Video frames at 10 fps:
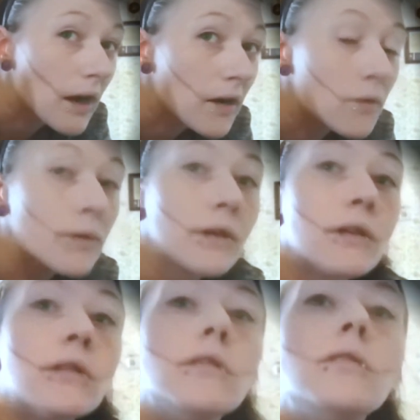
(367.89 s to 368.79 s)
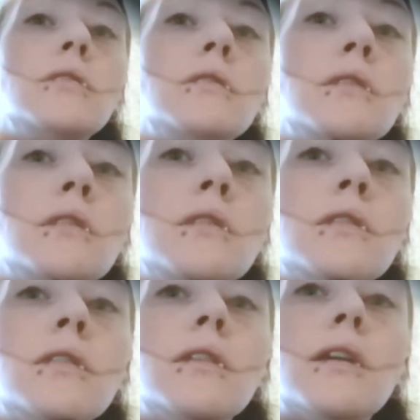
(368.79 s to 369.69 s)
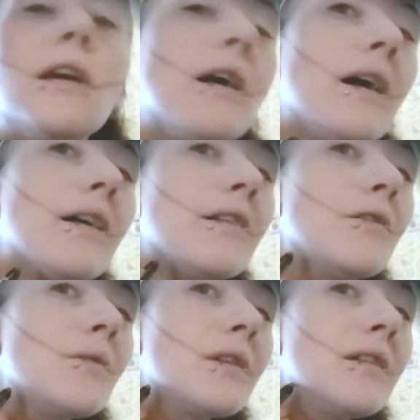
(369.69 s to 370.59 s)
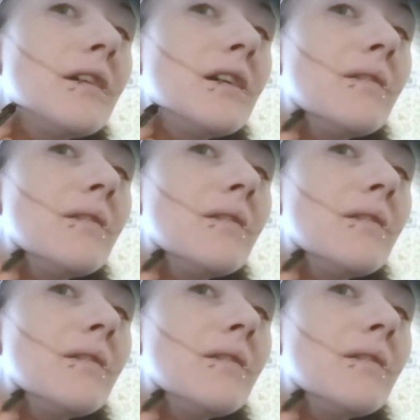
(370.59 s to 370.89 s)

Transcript: outward. I don't really